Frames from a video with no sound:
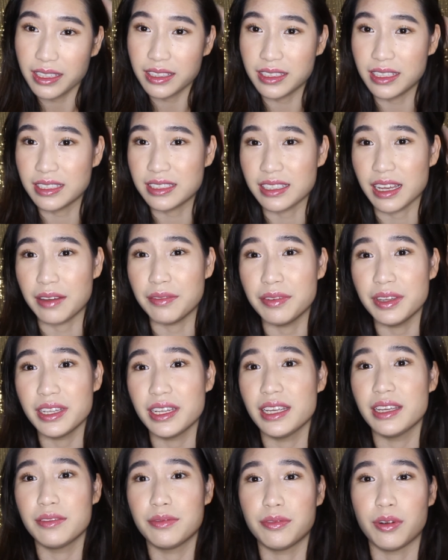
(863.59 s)
discovered
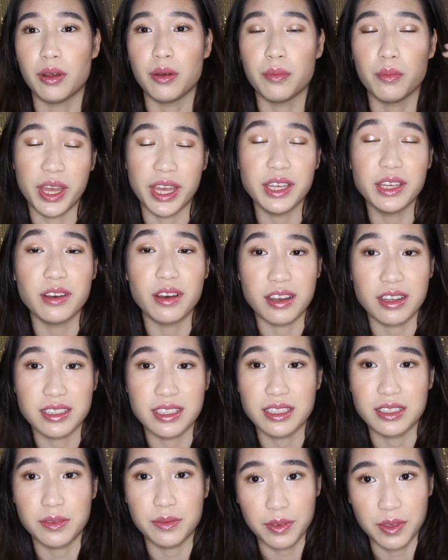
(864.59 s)
it from Wayne
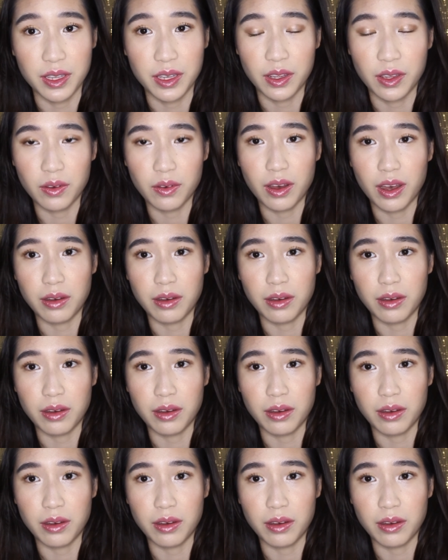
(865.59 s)
Goss's video,